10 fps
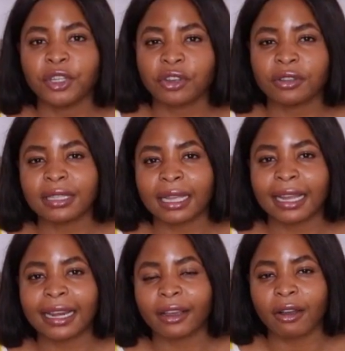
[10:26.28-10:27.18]
Be sure to
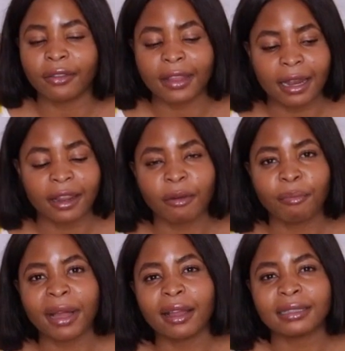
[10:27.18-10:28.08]
click on that little
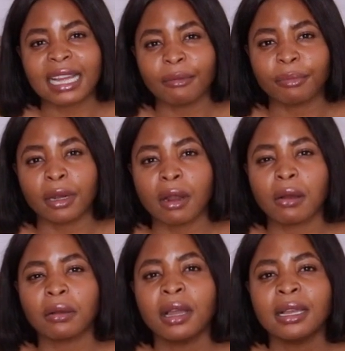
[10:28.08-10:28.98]
bell down
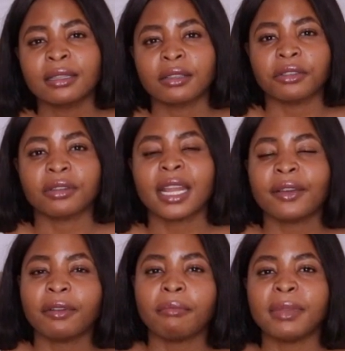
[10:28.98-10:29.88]
below so you
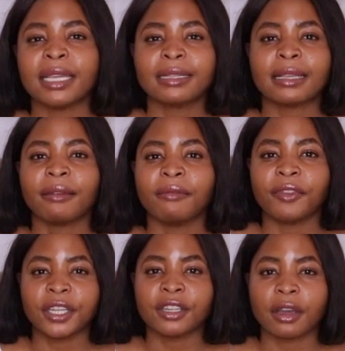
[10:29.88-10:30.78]
never miss a
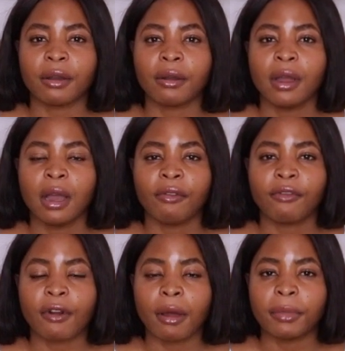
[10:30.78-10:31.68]
video
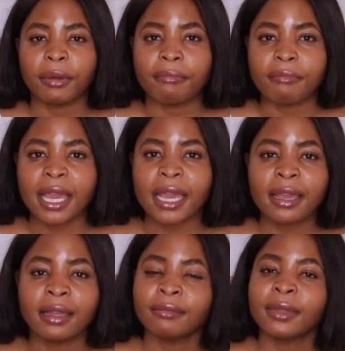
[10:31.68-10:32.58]
from
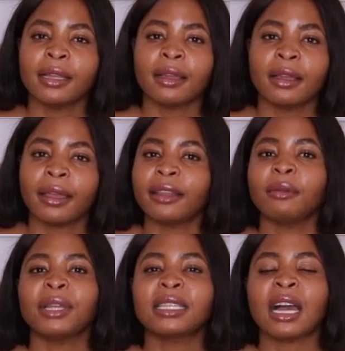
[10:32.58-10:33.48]
me. In
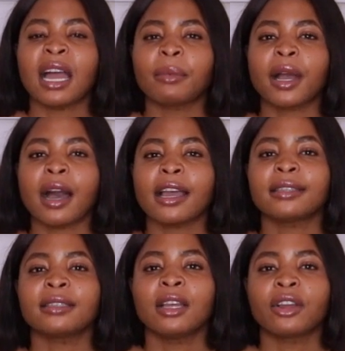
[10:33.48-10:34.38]
the meantime,
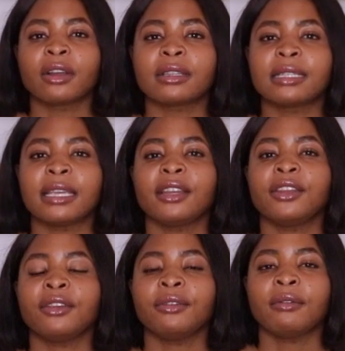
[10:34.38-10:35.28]
guys,
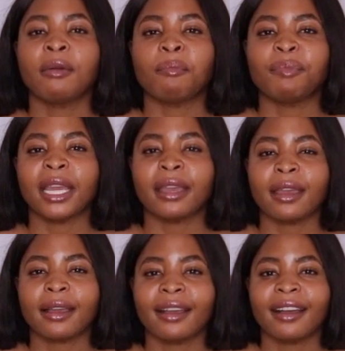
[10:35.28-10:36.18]
continue
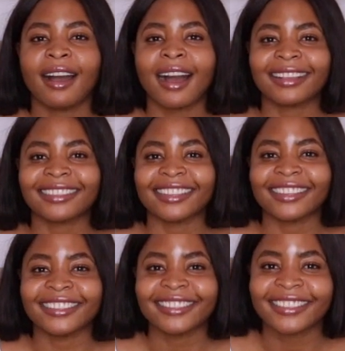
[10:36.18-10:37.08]
being
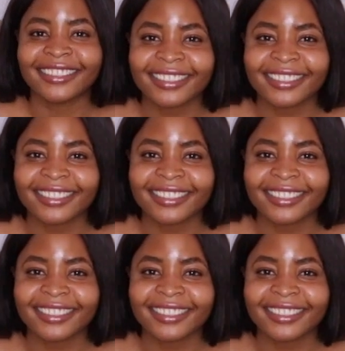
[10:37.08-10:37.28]
hustlers.